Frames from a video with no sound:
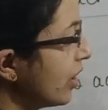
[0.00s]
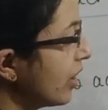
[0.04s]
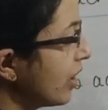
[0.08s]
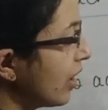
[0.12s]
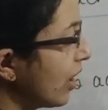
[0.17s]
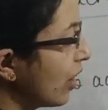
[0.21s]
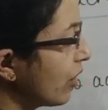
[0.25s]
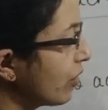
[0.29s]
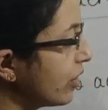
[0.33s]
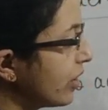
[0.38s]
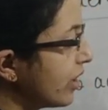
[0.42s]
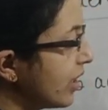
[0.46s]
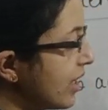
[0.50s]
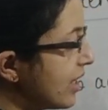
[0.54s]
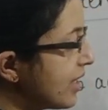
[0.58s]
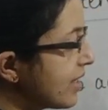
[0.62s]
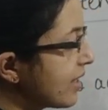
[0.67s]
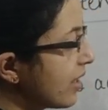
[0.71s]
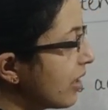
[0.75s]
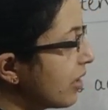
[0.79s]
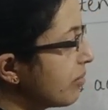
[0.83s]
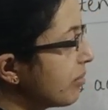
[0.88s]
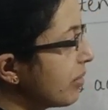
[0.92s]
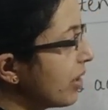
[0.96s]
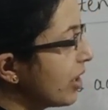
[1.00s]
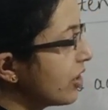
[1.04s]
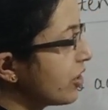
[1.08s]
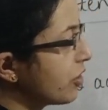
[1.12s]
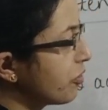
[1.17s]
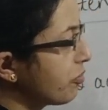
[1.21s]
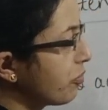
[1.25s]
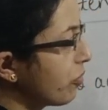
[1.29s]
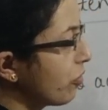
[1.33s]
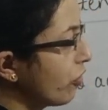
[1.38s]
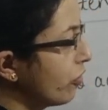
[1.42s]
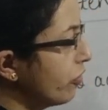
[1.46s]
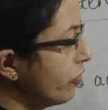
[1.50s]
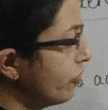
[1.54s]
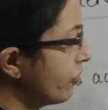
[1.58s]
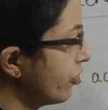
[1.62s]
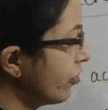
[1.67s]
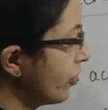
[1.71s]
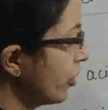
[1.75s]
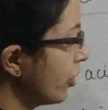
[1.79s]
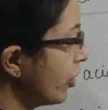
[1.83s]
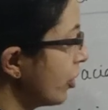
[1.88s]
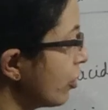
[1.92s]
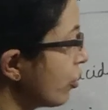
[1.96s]
Now these are made up of
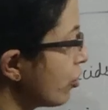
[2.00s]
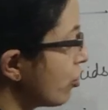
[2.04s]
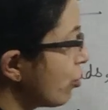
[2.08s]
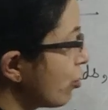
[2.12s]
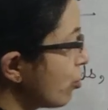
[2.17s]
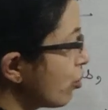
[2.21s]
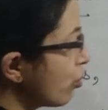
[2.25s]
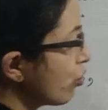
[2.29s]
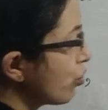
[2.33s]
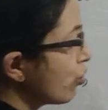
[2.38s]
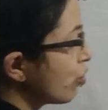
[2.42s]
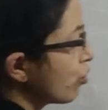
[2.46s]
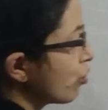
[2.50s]
2